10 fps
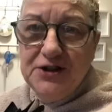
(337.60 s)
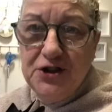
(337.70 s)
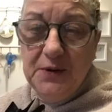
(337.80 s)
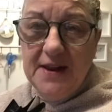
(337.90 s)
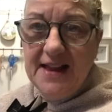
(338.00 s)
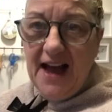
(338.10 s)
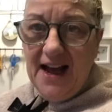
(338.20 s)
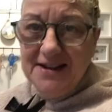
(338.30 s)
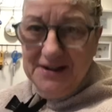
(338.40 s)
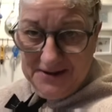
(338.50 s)
doing
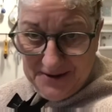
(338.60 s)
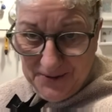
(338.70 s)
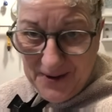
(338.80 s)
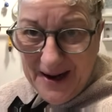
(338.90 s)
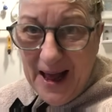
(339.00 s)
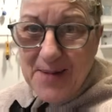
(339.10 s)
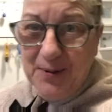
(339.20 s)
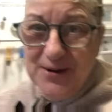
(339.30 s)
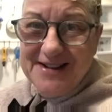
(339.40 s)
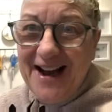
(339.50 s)
that while I
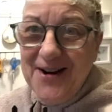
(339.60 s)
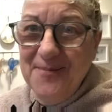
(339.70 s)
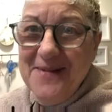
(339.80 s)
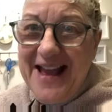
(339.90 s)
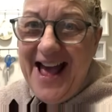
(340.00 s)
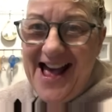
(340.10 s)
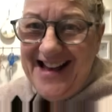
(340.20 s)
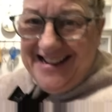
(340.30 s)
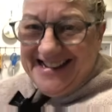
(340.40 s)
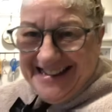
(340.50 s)
put dye on my hair.